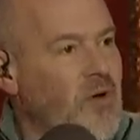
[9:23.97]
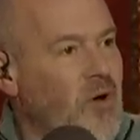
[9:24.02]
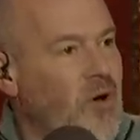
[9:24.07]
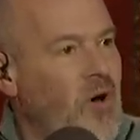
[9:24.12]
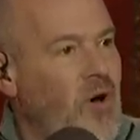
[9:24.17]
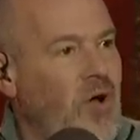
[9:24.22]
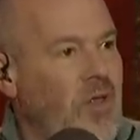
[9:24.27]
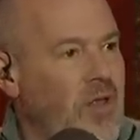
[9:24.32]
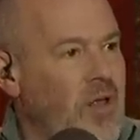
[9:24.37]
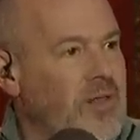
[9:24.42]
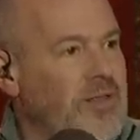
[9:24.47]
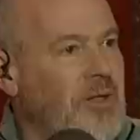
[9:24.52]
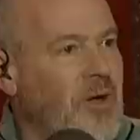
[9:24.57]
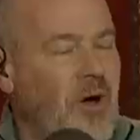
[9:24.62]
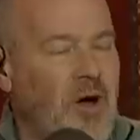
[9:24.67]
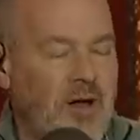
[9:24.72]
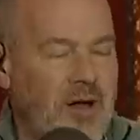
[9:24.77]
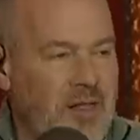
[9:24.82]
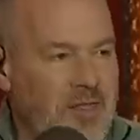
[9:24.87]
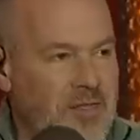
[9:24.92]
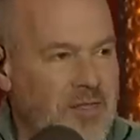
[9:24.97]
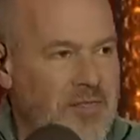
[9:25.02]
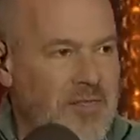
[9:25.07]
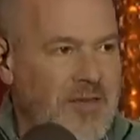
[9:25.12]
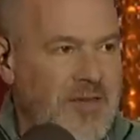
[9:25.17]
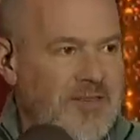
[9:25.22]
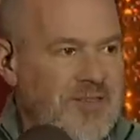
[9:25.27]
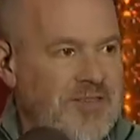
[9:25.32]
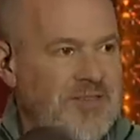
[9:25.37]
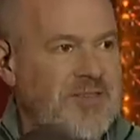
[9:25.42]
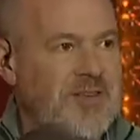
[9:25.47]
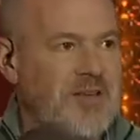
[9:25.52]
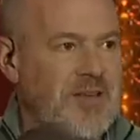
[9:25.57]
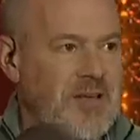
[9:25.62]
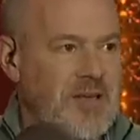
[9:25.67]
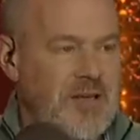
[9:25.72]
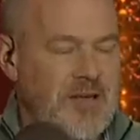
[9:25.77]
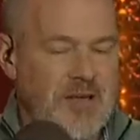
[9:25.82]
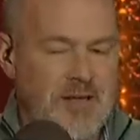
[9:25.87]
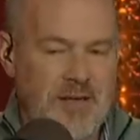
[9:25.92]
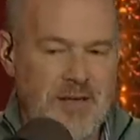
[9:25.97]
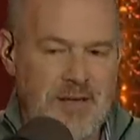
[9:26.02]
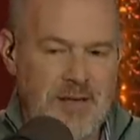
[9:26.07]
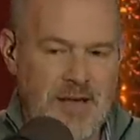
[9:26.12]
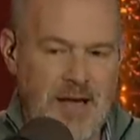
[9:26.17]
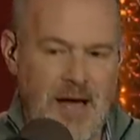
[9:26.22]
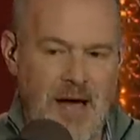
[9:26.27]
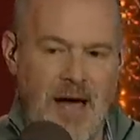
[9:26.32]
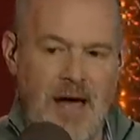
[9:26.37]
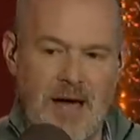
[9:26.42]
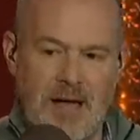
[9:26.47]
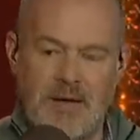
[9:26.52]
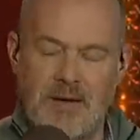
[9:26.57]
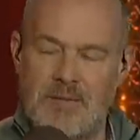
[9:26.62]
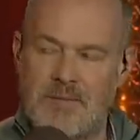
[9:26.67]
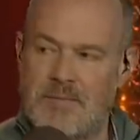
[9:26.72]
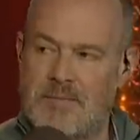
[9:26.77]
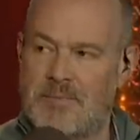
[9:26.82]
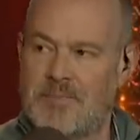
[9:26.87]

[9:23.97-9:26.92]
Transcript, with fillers: all along? This guy.